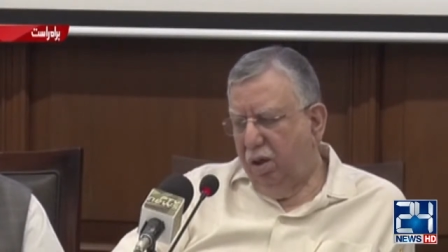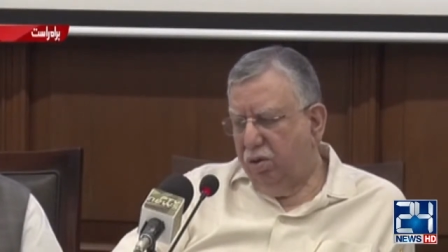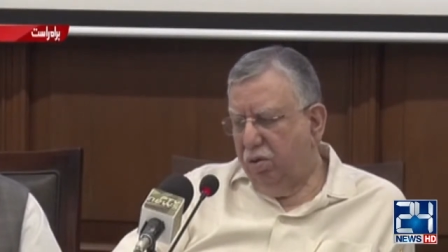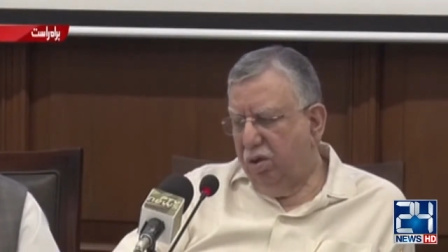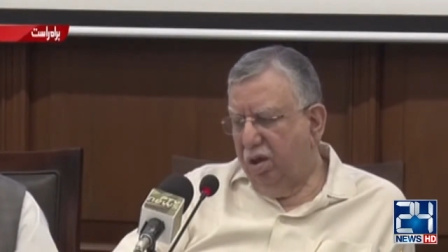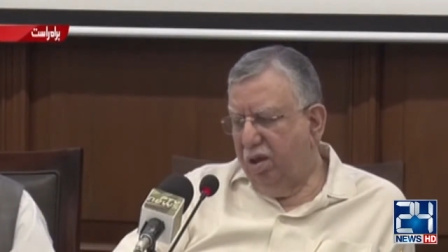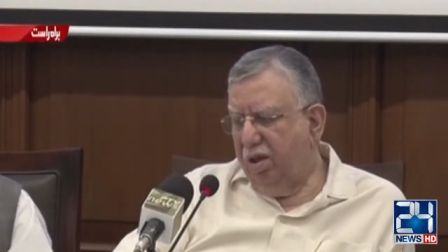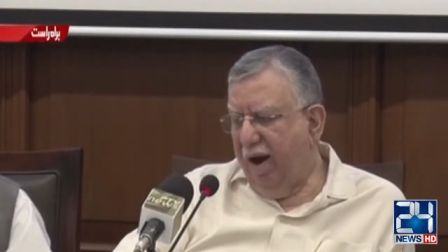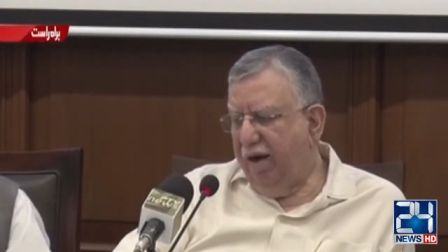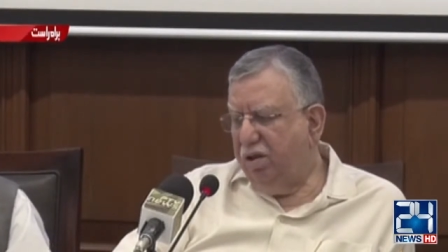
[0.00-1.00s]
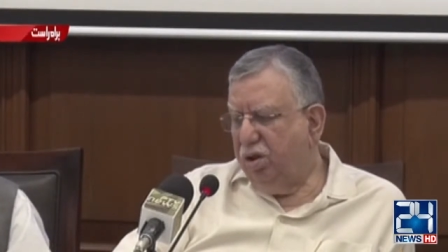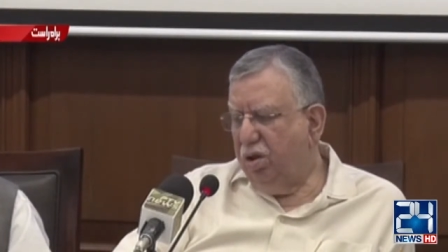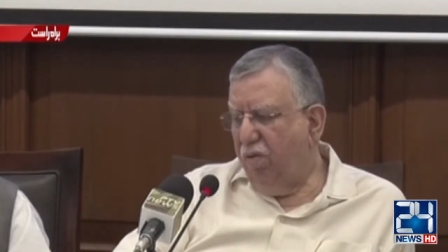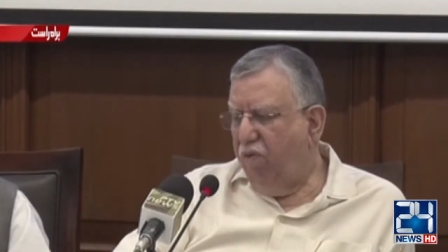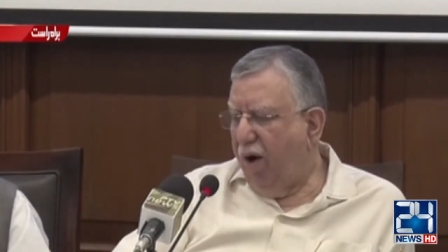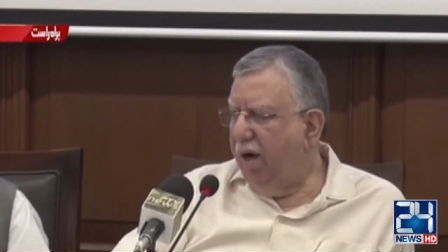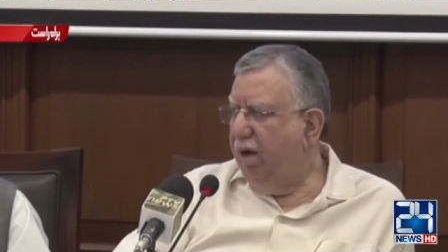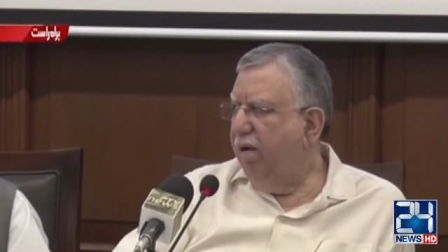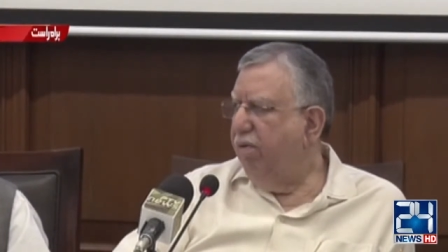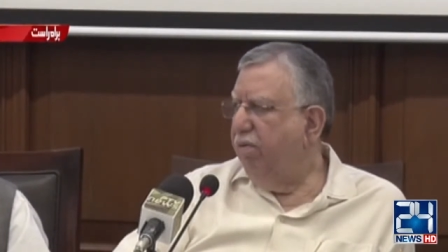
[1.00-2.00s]
So that is one,
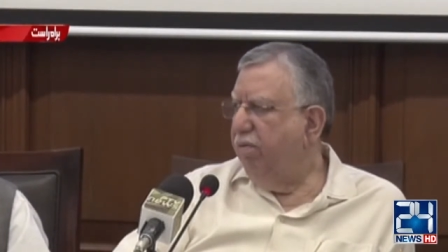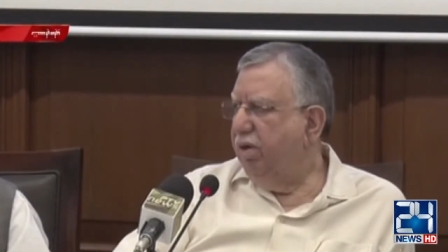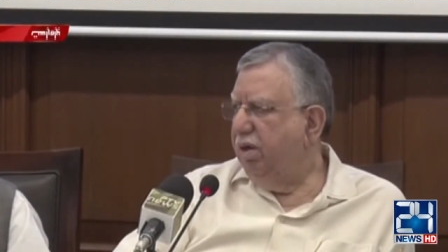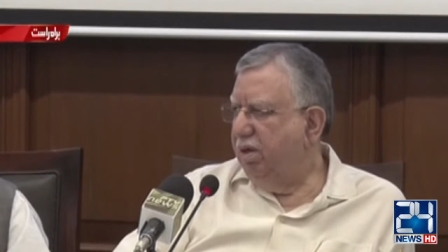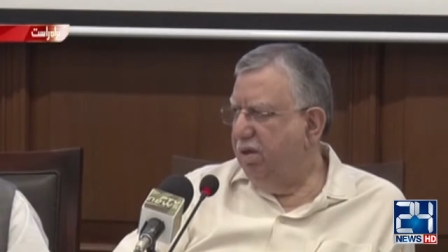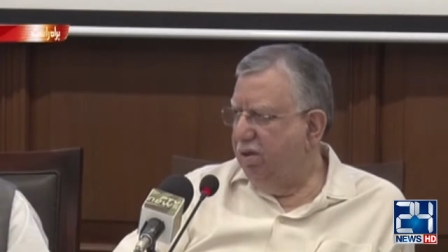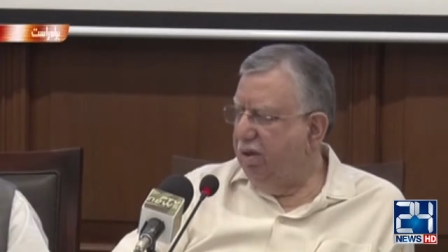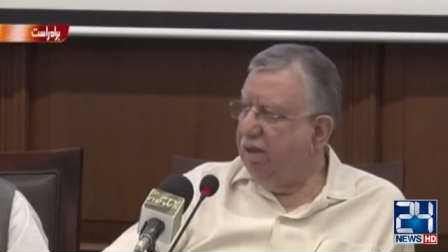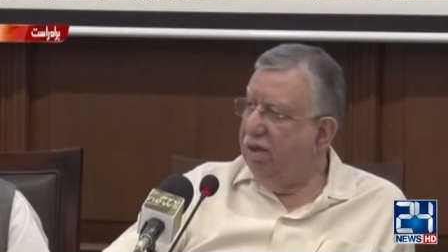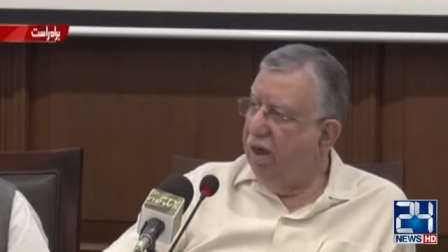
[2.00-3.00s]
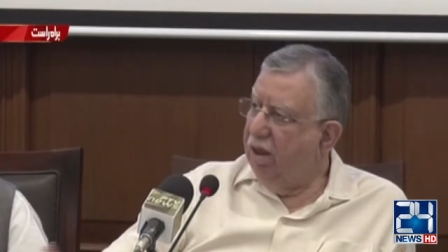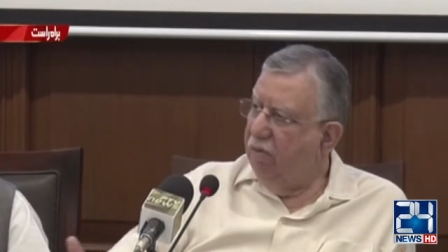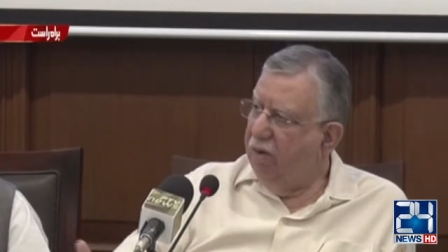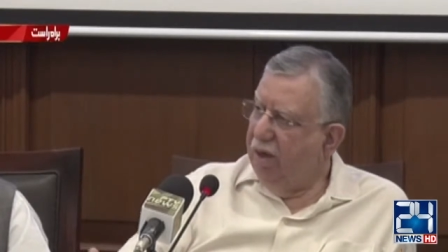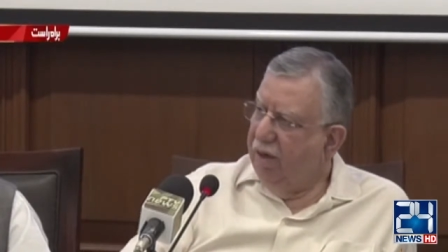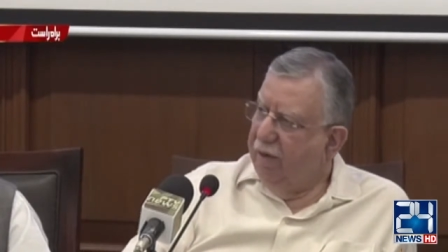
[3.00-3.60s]
uh, is, that's another way.